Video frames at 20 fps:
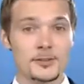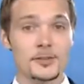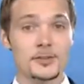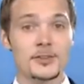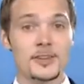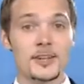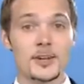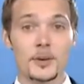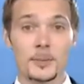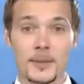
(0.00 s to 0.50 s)
to
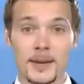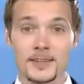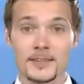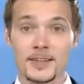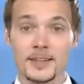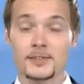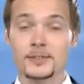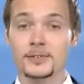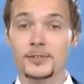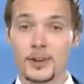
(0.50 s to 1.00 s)
see your
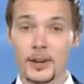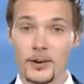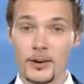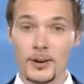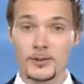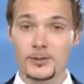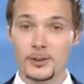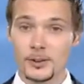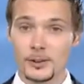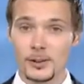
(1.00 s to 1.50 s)
business
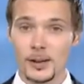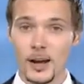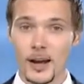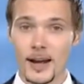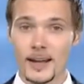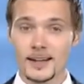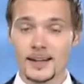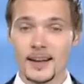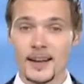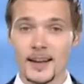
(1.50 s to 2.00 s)
flourish
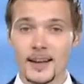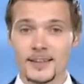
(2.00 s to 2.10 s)
online,